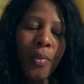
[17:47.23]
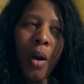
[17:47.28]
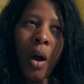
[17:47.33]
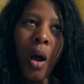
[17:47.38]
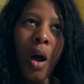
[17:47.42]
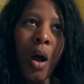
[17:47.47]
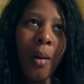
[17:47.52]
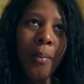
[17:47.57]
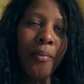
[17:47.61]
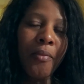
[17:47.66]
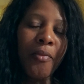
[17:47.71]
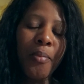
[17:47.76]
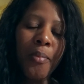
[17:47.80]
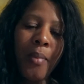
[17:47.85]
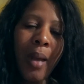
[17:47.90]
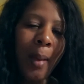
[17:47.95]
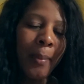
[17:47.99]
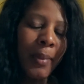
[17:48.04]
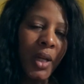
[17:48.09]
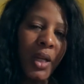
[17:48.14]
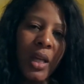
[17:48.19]
Um,
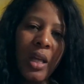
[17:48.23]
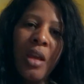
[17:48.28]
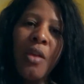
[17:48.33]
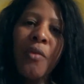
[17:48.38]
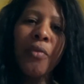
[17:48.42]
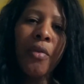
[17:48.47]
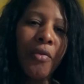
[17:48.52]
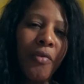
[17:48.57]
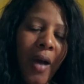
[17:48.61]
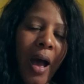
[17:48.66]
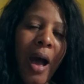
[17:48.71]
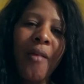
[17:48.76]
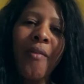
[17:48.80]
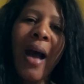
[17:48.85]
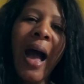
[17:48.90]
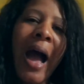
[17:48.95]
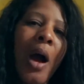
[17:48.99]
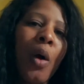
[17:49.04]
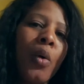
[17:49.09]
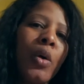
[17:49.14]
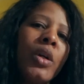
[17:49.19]
I'm going to eat for five
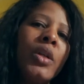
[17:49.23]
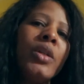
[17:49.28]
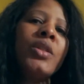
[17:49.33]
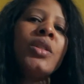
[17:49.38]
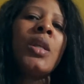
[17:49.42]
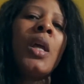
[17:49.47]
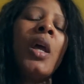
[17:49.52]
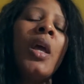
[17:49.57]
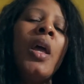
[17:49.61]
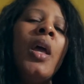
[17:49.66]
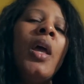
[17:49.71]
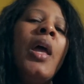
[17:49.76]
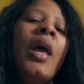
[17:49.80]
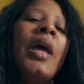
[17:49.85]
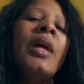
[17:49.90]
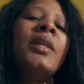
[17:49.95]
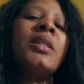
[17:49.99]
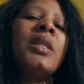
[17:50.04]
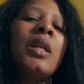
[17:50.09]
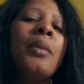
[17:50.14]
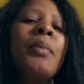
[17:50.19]
hours.
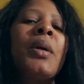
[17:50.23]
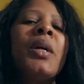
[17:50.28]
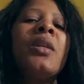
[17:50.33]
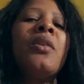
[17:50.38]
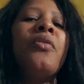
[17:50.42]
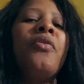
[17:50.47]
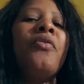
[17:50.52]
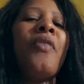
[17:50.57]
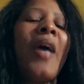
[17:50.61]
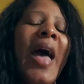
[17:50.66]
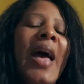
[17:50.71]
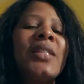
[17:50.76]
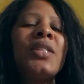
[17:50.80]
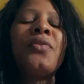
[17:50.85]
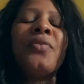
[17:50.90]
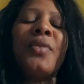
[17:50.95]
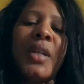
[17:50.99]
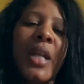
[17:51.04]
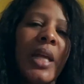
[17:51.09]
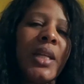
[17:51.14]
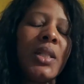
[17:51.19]
And then I'm going to
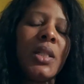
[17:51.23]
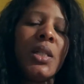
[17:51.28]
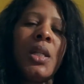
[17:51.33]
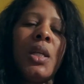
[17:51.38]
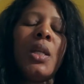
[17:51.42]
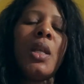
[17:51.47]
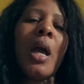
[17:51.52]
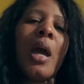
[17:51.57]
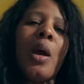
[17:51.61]
fast for 19